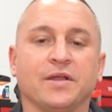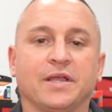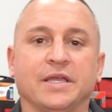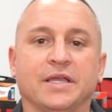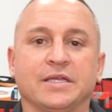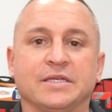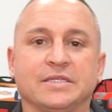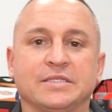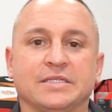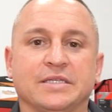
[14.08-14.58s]

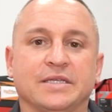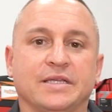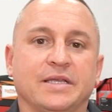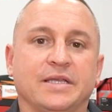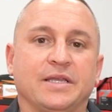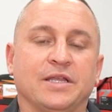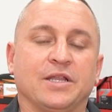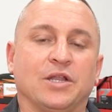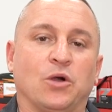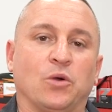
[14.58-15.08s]
is,
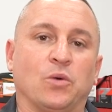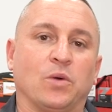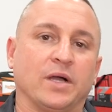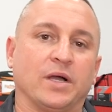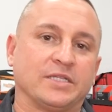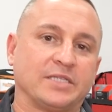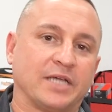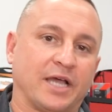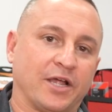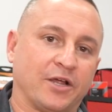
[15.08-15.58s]

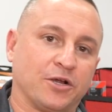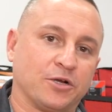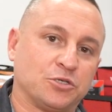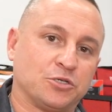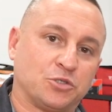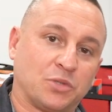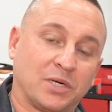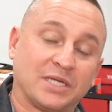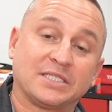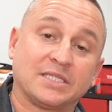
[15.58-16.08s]
a tire
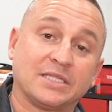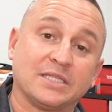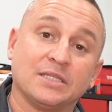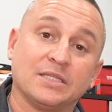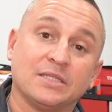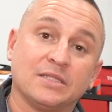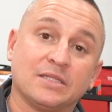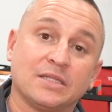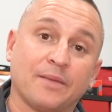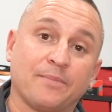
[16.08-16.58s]

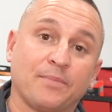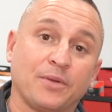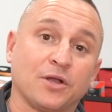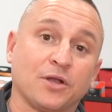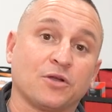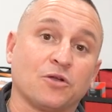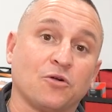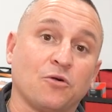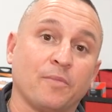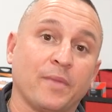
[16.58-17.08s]
dressing that
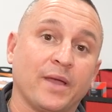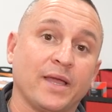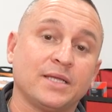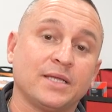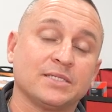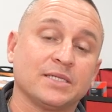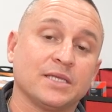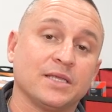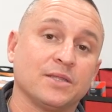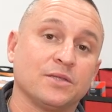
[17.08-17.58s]
Pinnacle
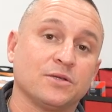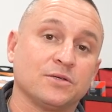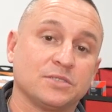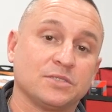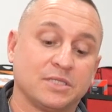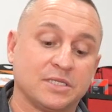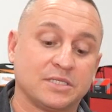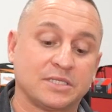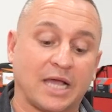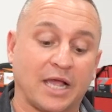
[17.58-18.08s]
makes, and there's
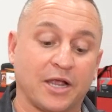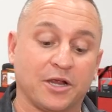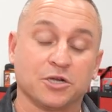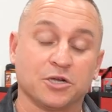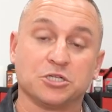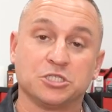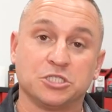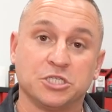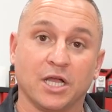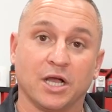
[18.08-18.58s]
the
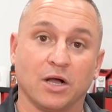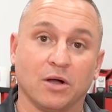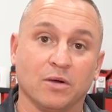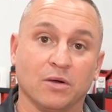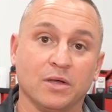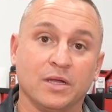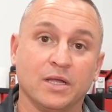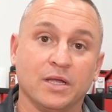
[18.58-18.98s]
tire gel.